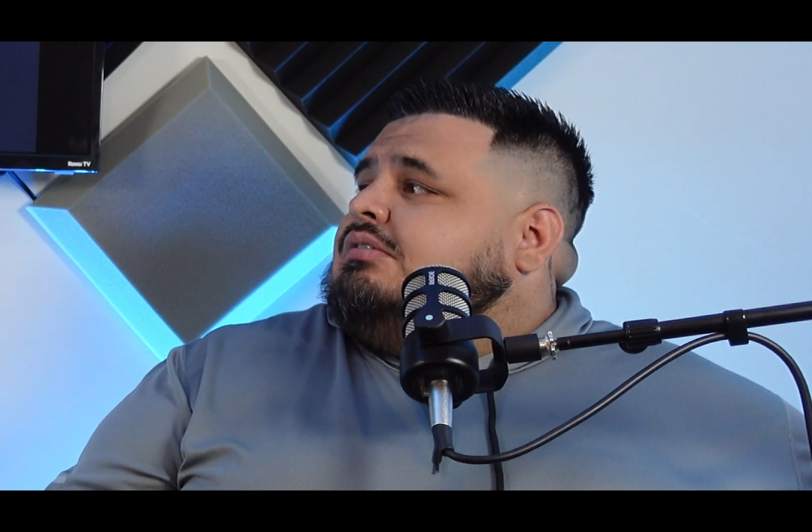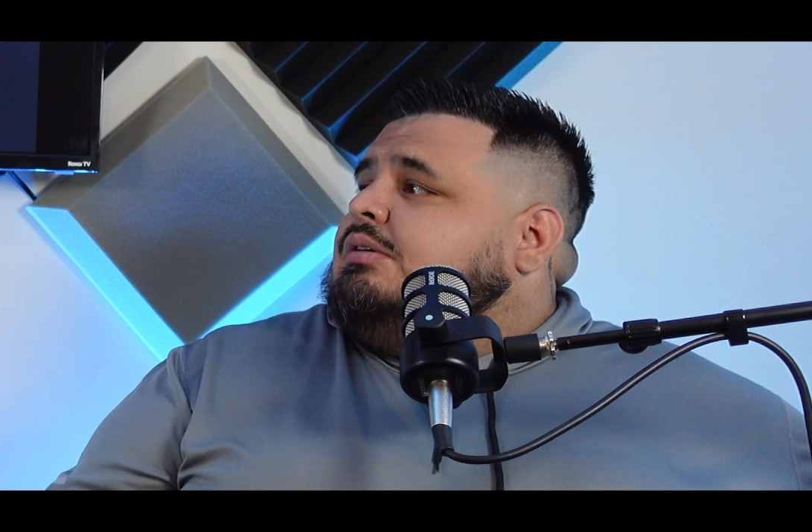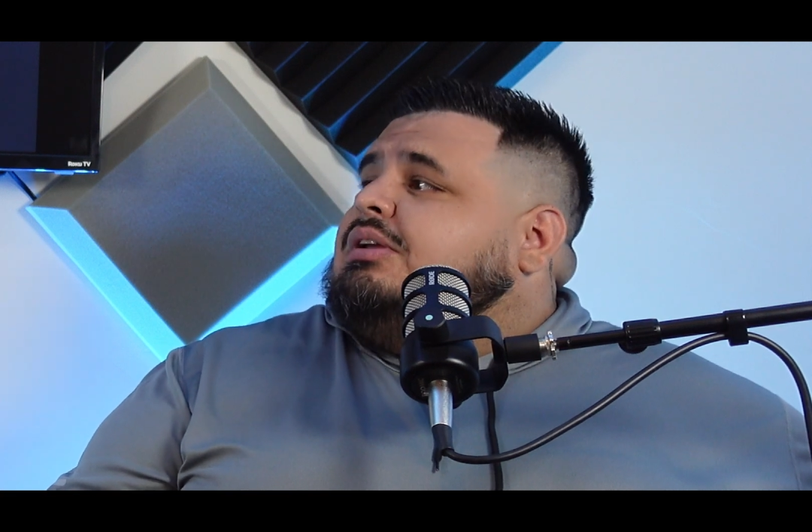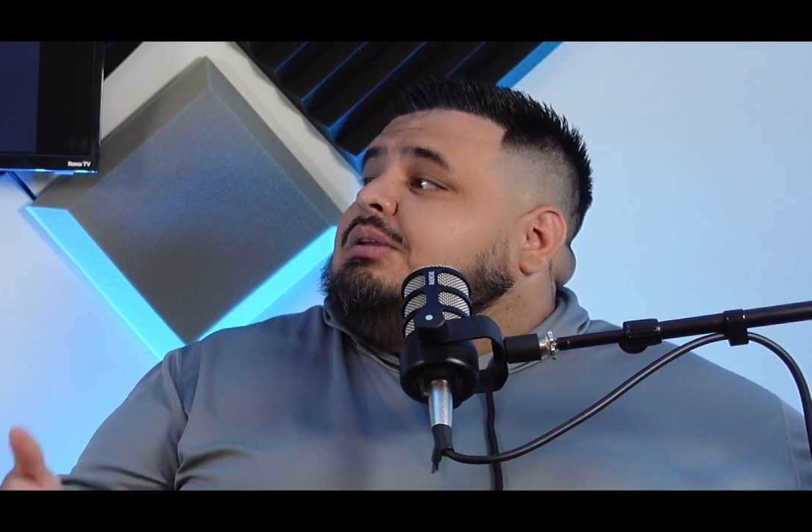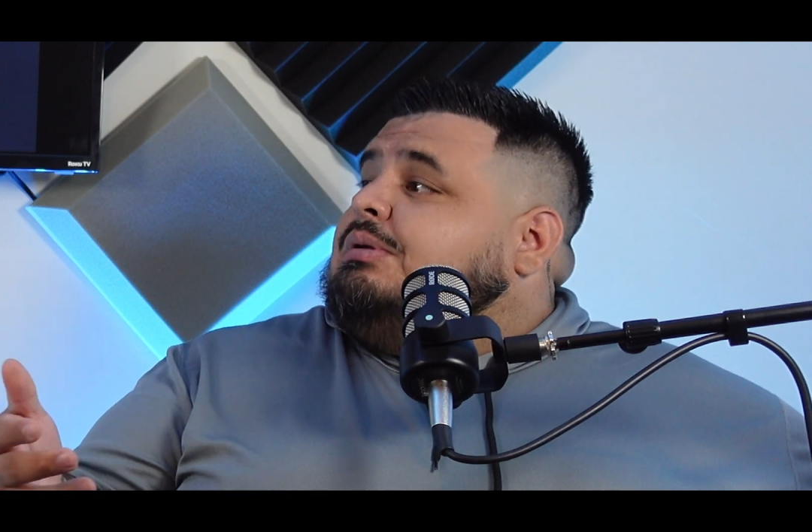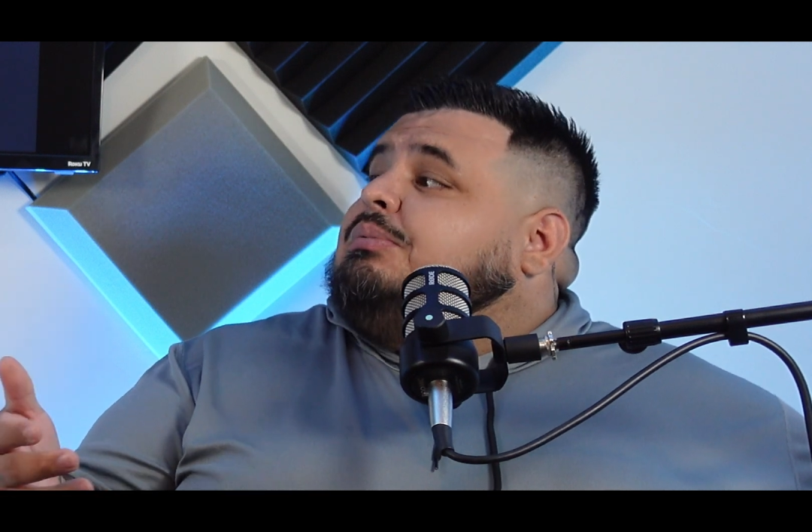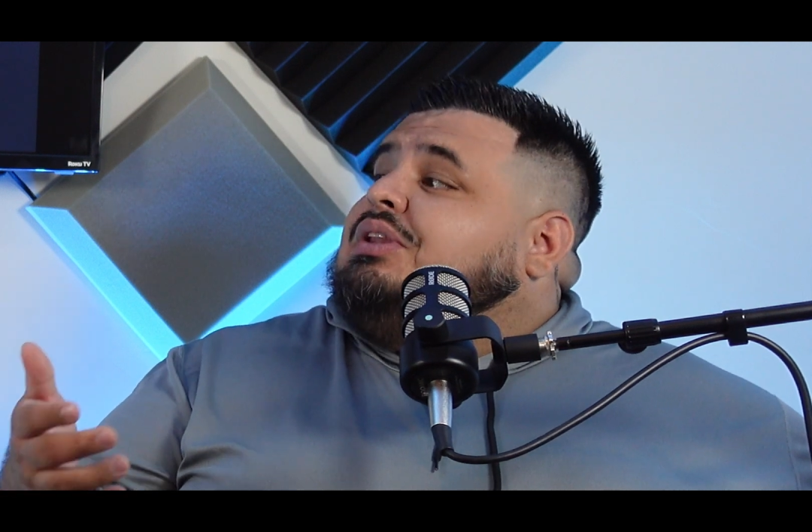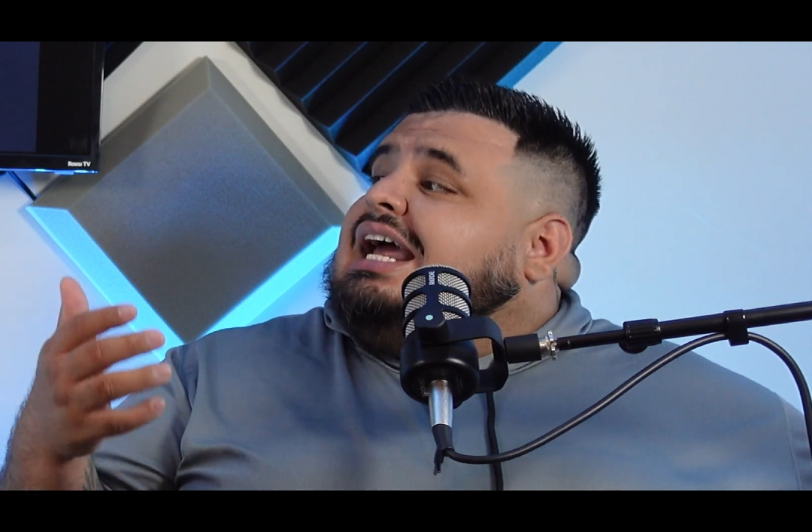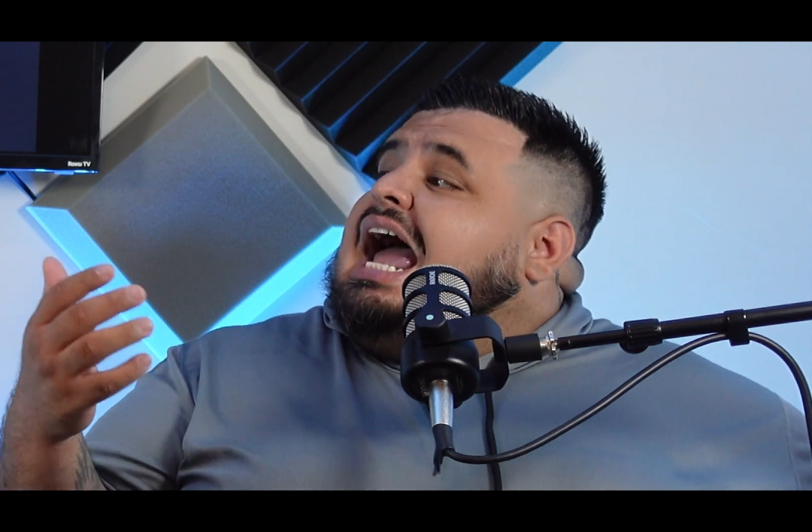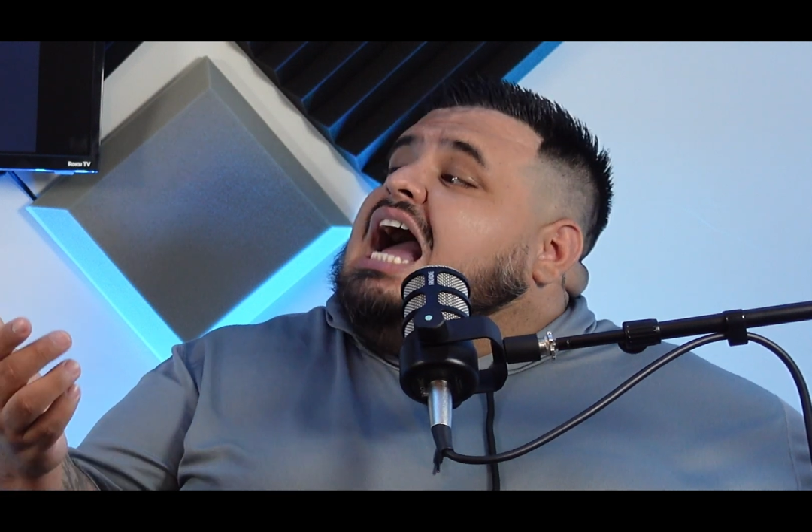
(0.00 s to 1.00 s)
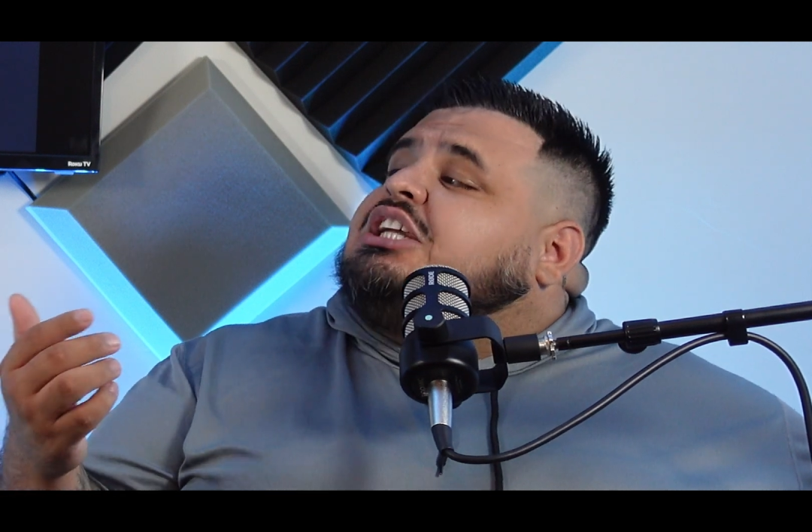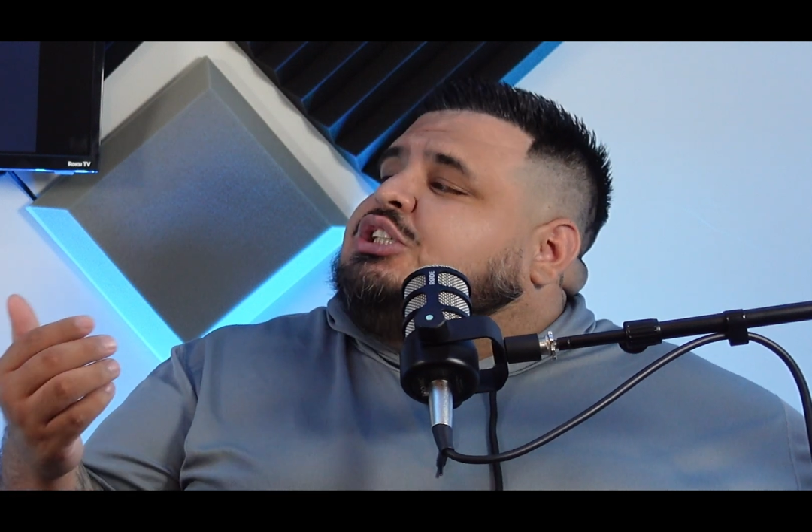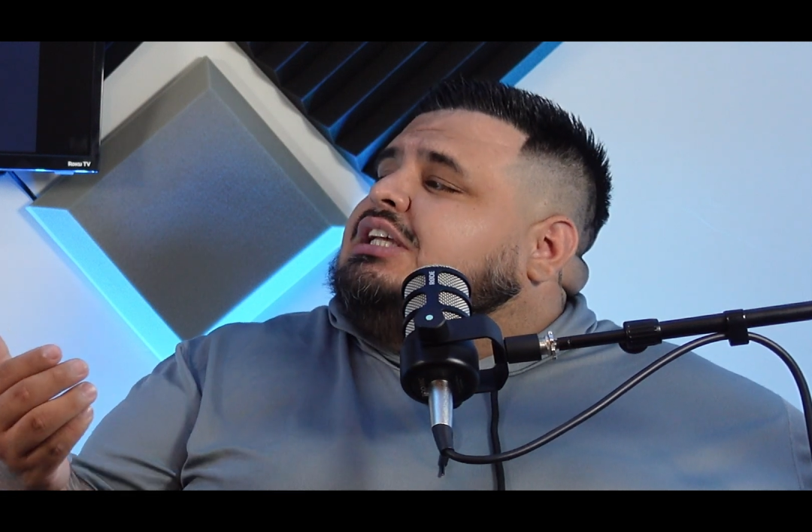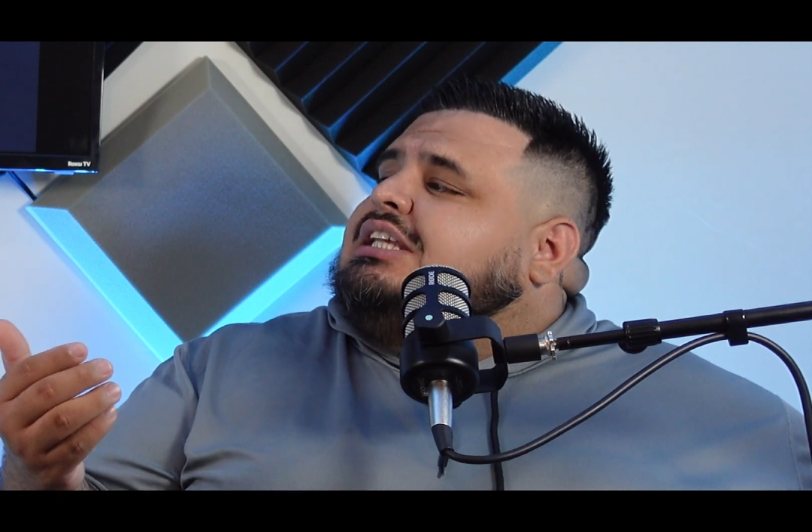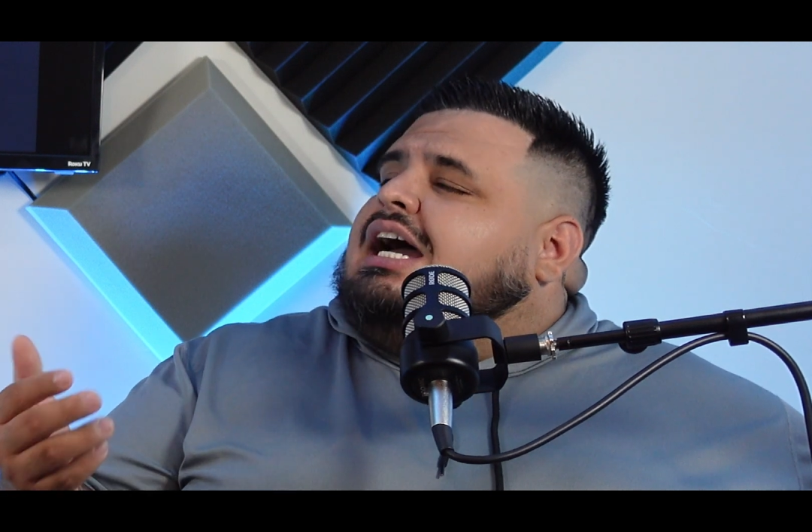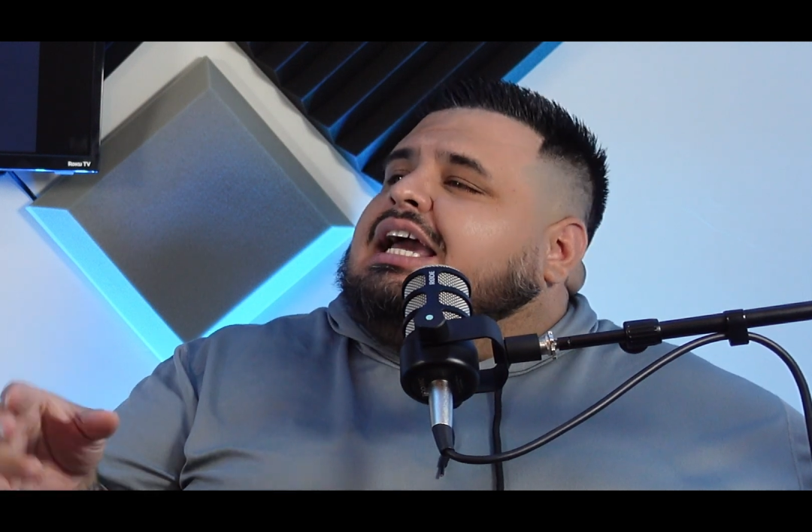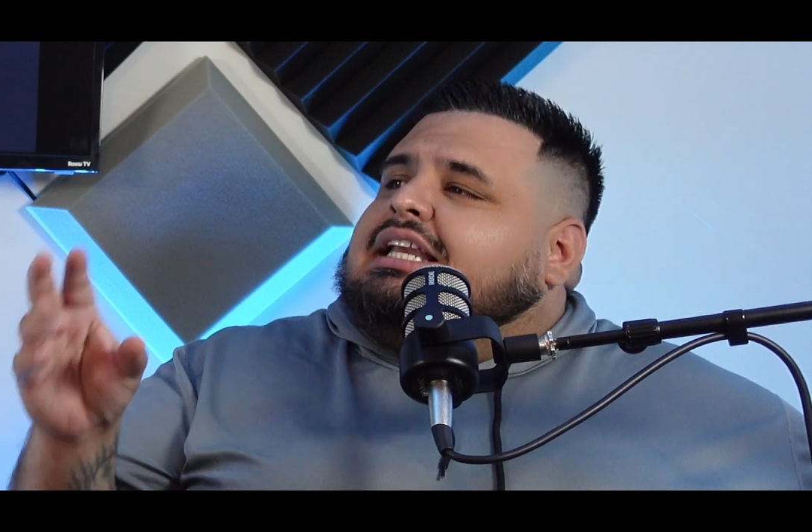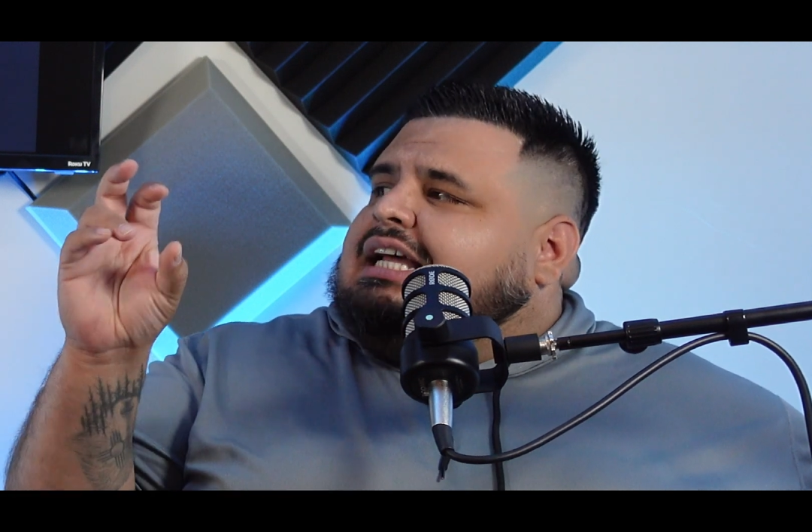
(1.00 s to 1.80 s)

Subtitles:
What about the people that actually died